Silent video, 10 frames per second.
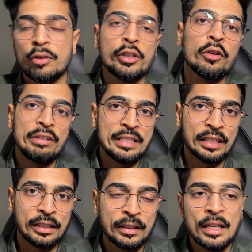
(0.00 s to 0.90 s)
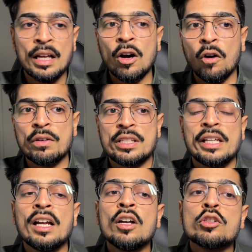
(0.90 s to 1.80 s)
your visa,
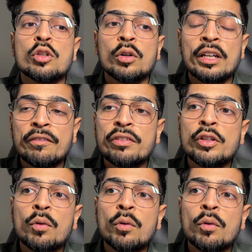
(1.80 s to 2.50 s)
obviously. So if you